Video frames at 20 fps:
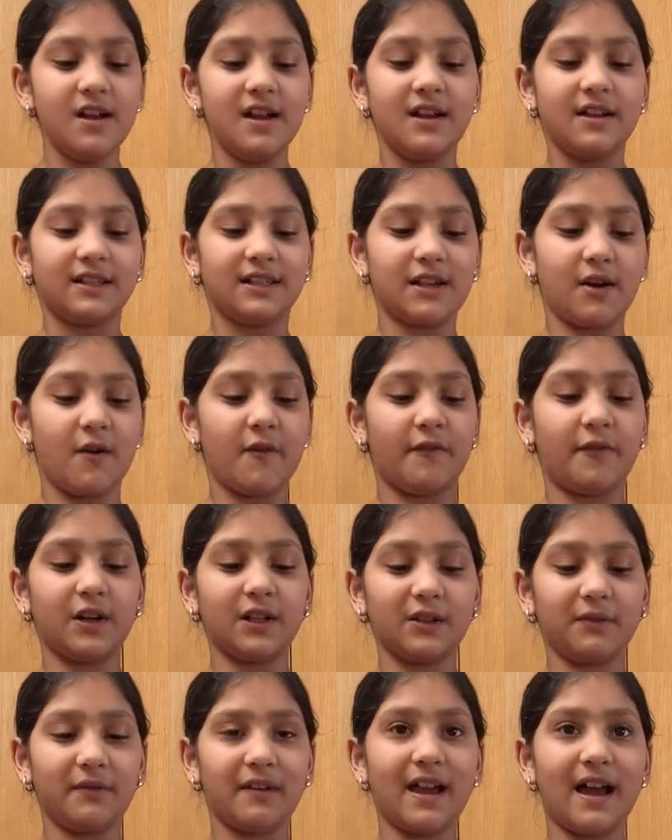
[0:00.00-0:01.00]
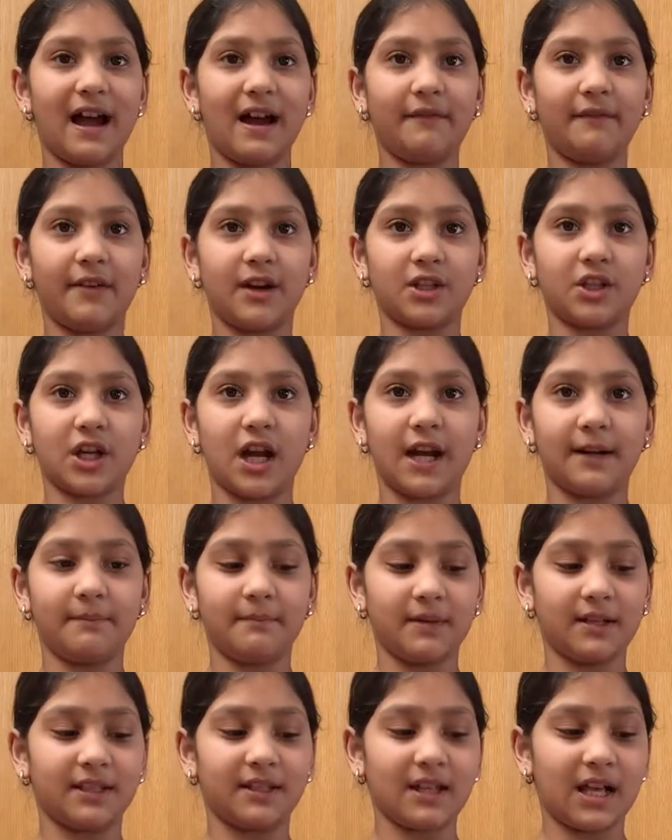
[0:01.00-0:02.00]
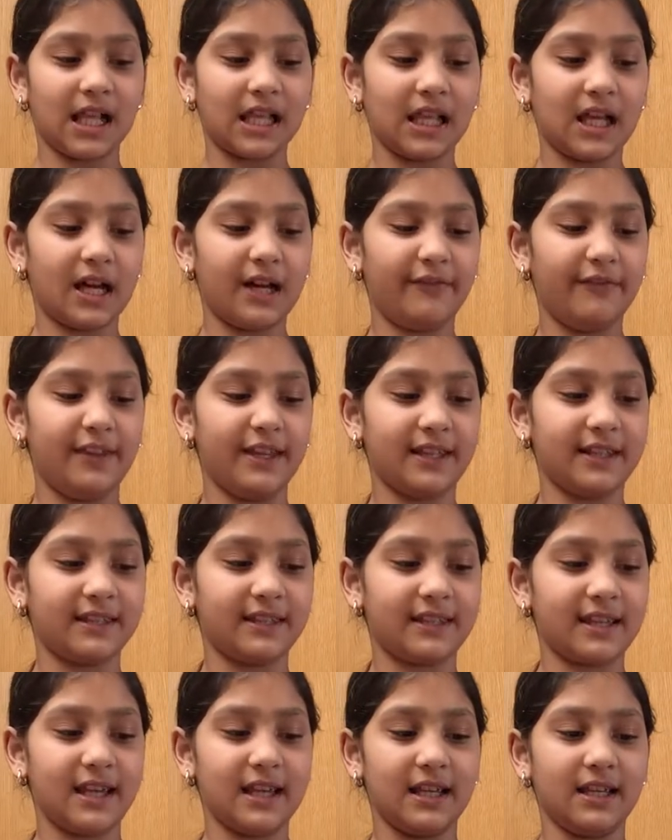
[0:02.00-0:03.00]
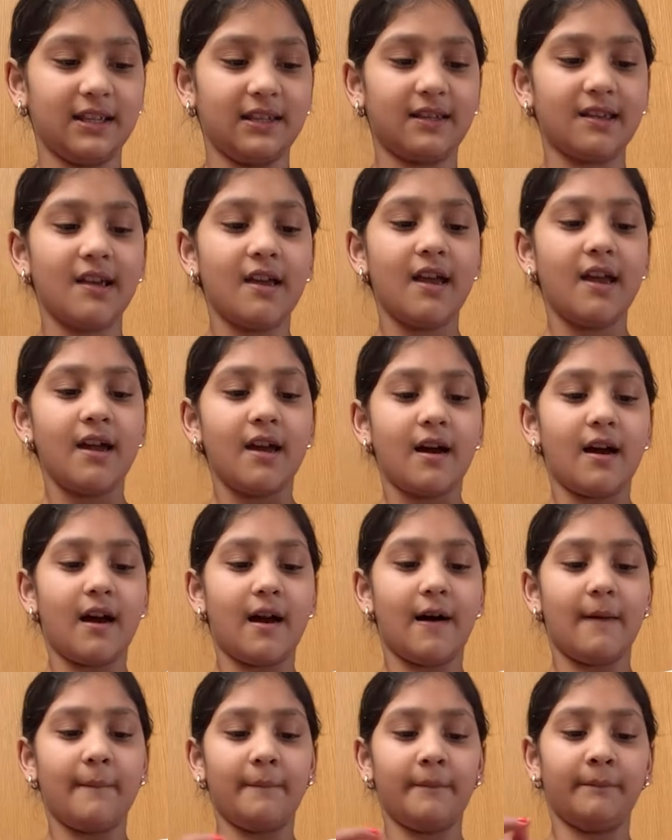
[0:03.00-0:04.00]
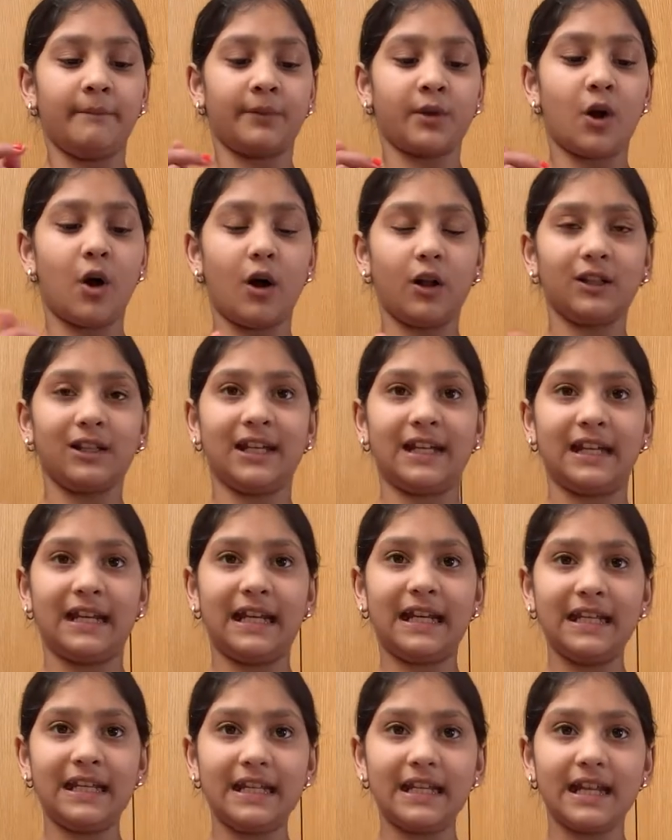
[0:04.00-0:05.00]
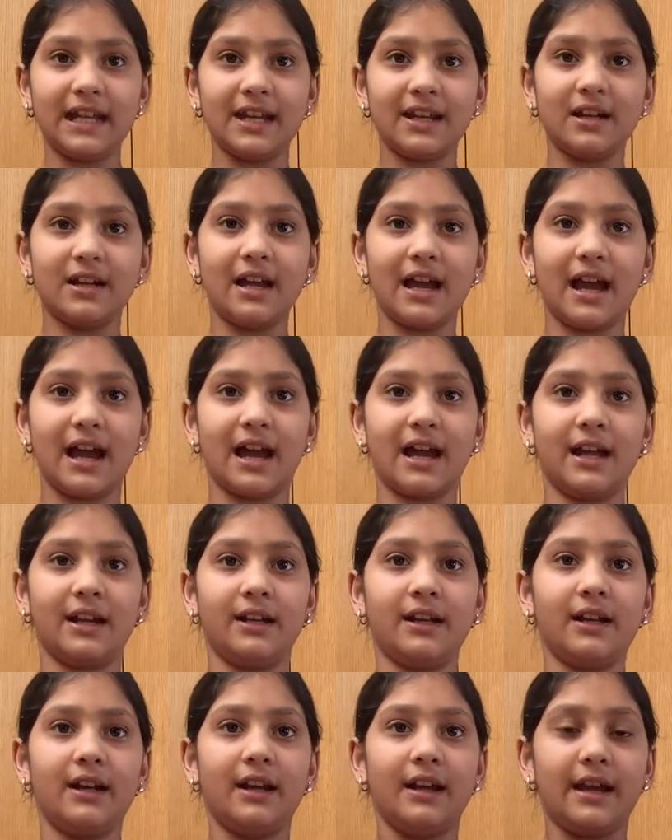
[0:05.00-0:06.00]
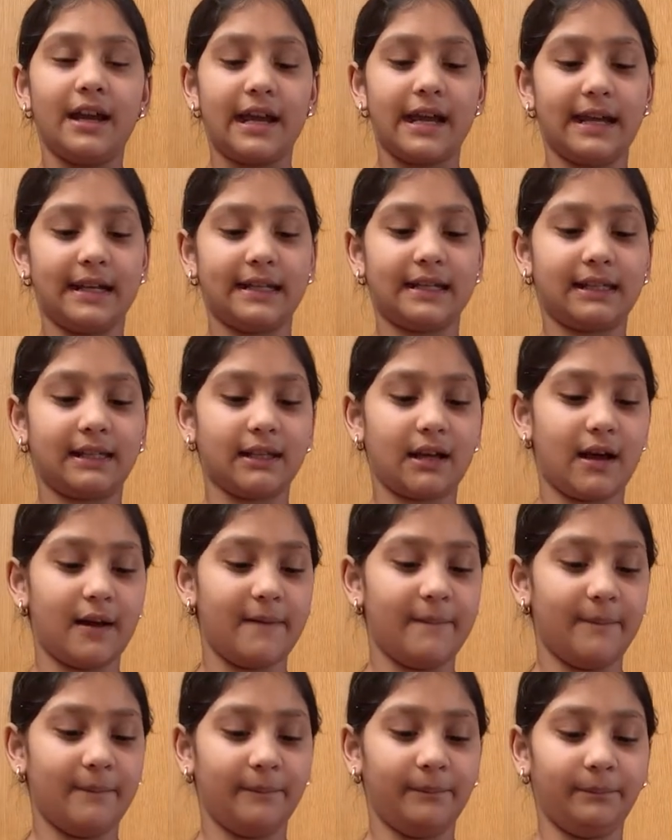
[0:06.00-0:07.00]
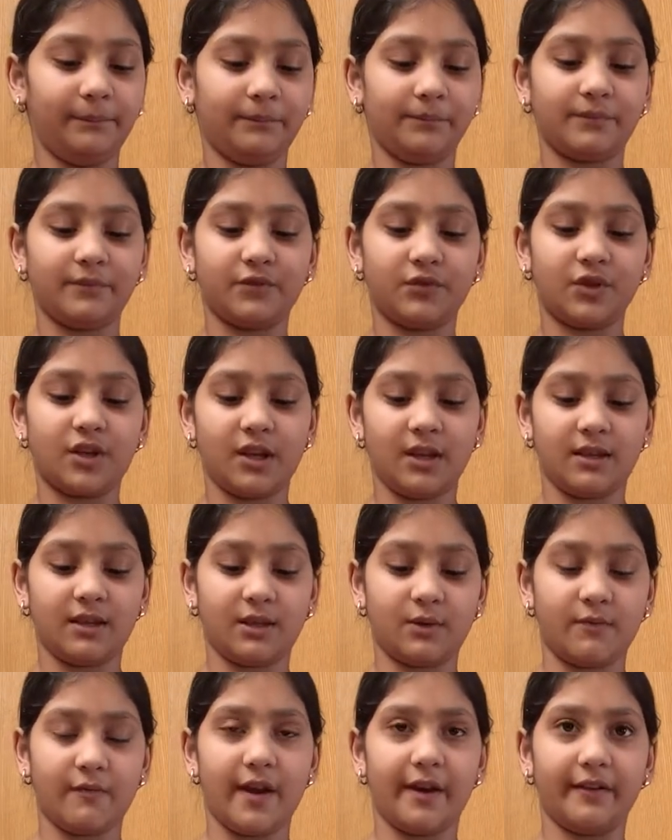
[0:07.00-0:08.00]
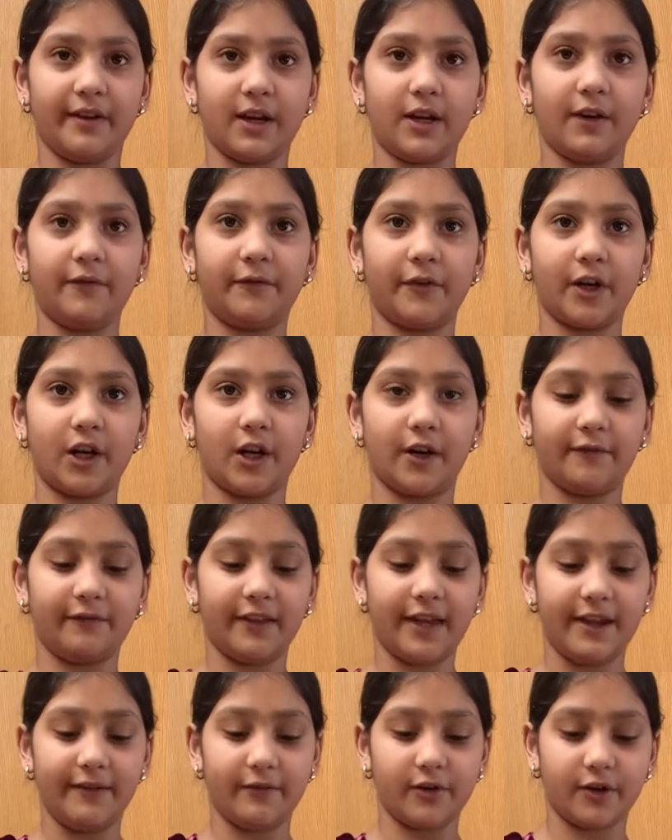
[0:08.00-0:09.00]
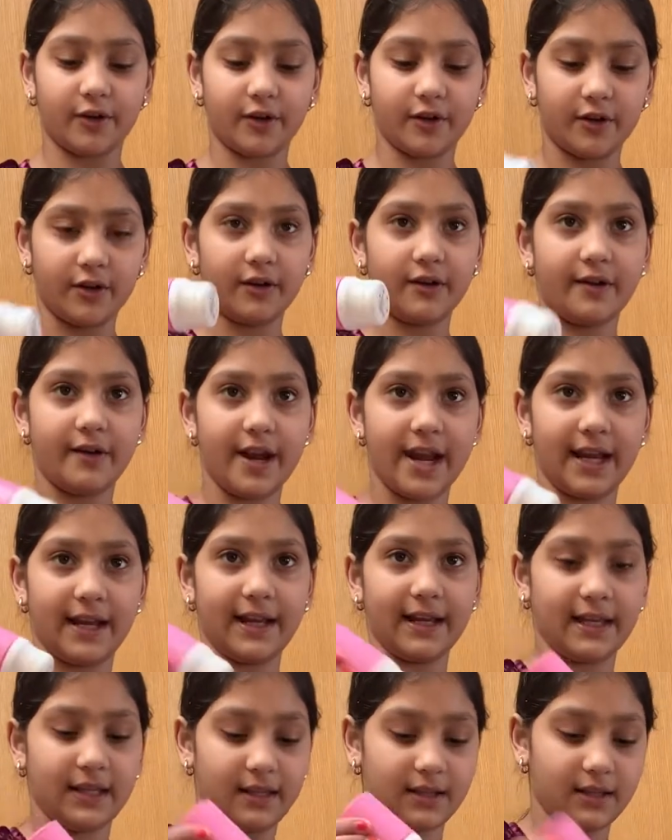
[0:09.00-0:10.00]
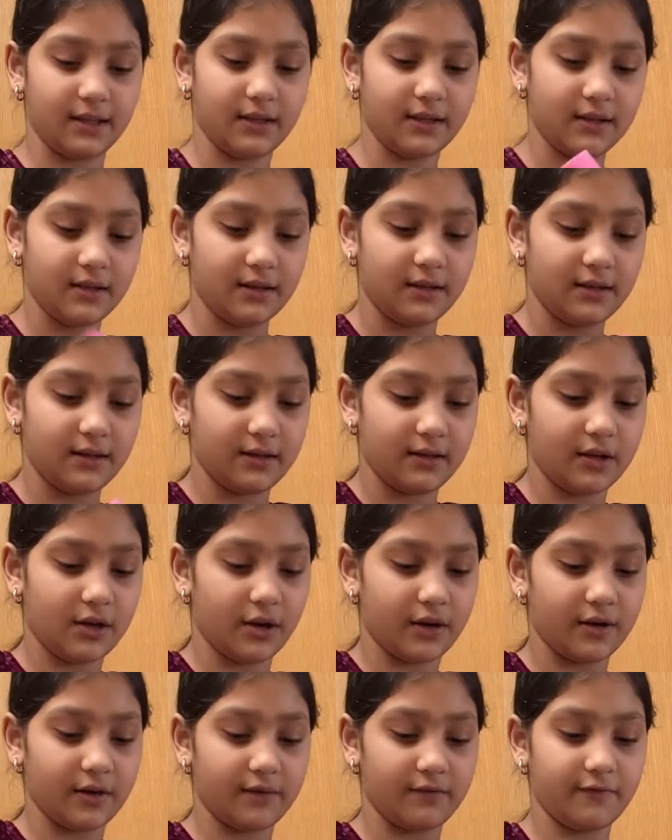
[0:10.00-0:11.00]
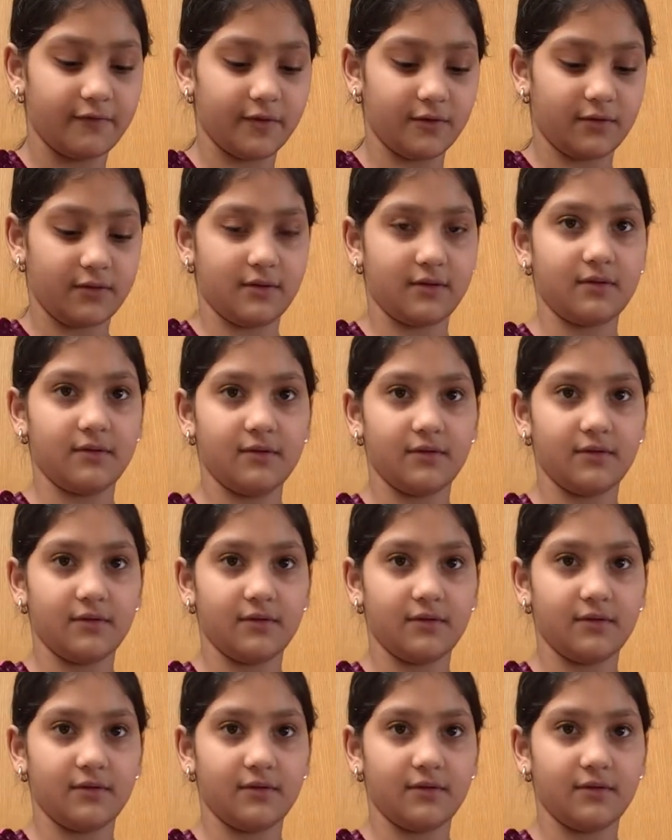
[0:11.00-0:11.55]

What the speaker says: So first we have a chaat masala. This is called in Indian, and it's just very good for your flavor in your fruits.